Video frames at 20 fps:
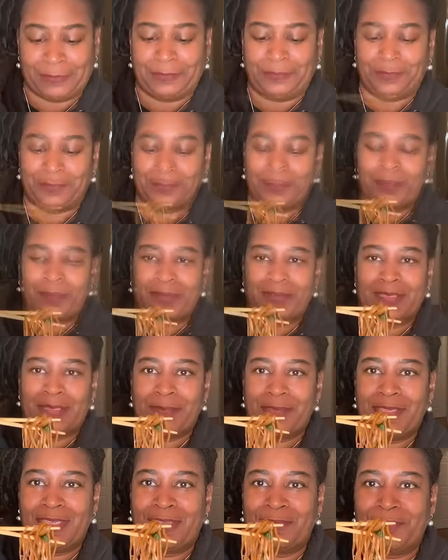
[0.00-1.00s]
But let me give
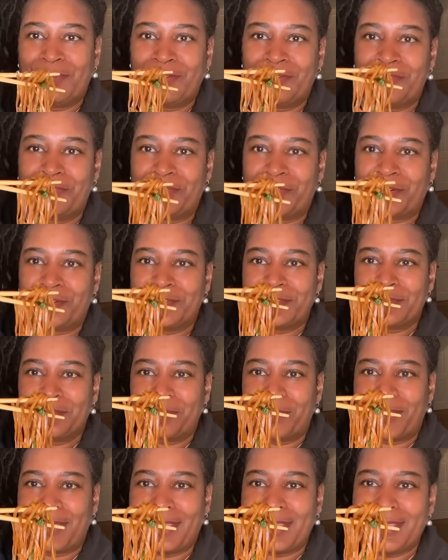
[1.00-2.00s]
you the first
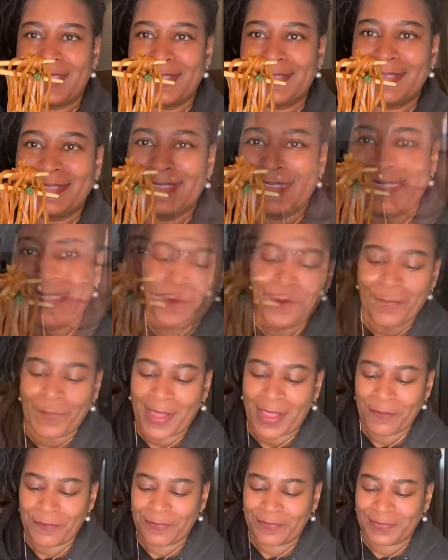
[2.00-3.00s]
bite. Oh, I
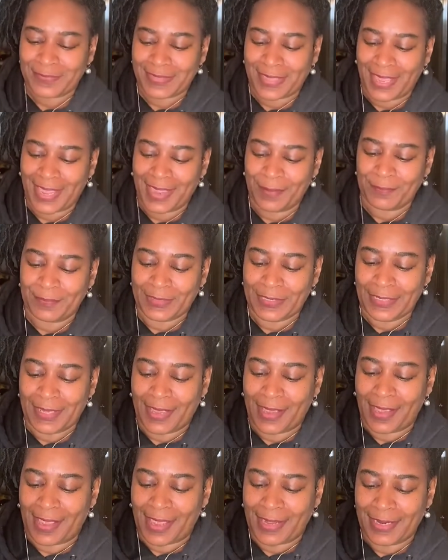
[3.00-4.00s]

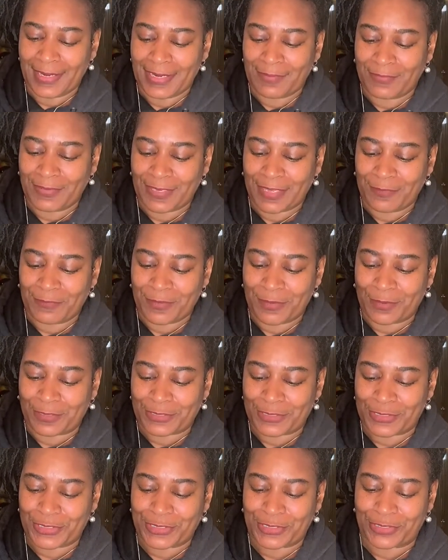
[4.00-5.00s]
didn't even give you a
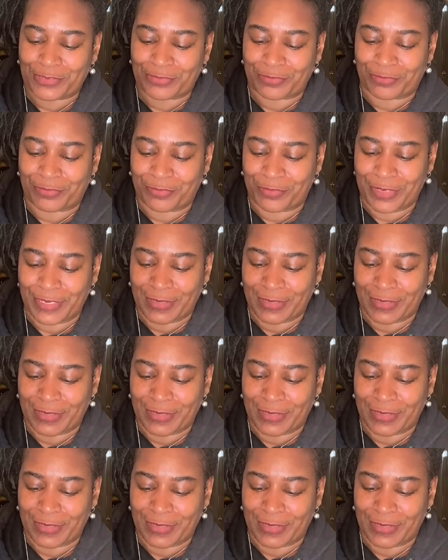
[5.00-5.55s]
shrimp.